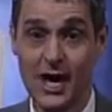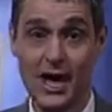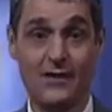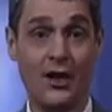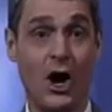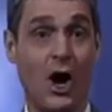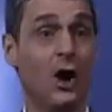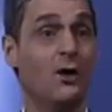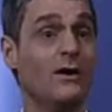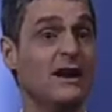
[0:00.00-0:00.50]

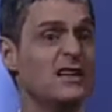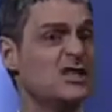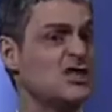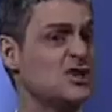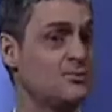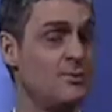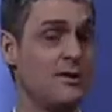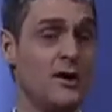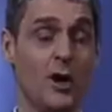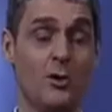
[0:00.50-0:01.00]
The Holy
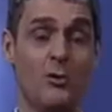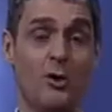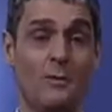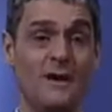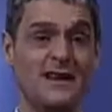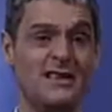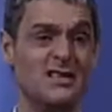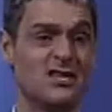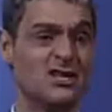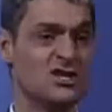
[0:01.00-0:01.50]
Spirit will
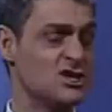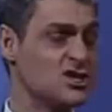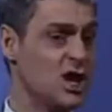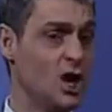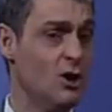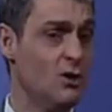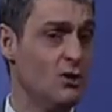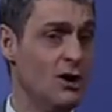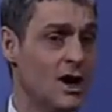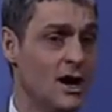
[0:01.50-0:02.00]
be
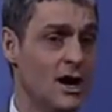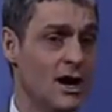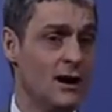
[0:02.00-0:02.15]
so